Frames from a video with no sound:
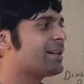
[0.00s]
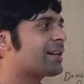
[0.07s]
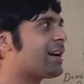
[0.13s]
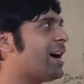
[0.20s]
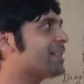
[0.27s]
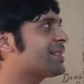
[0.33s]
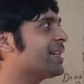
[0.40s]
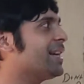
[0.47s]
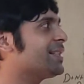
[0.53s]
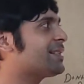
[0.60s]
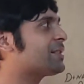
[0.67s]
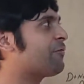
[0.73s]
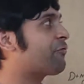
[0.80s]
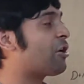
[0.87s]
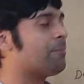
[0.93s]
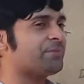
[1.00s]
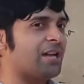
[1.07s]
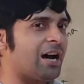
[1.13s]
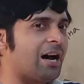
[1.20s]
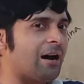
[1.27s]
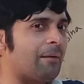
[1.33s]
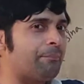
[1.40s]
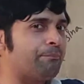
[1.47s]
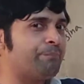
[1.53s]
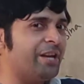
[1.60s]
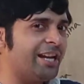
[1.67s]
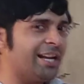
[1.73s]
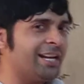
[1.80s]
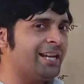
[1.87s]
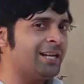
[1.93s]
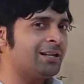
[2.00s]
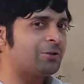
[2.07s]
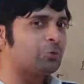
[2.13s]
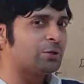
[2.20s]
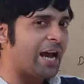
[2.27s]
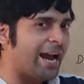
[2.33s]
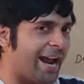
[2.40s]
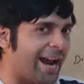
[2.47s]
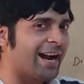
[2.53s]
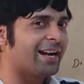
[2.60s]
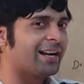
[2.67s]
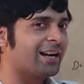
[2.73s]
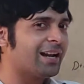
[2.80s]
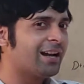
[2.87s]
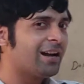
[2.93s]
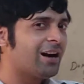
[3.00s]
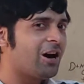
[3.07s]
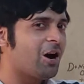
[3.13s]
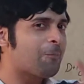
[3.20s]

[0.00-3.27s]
classes from the beginning to the end,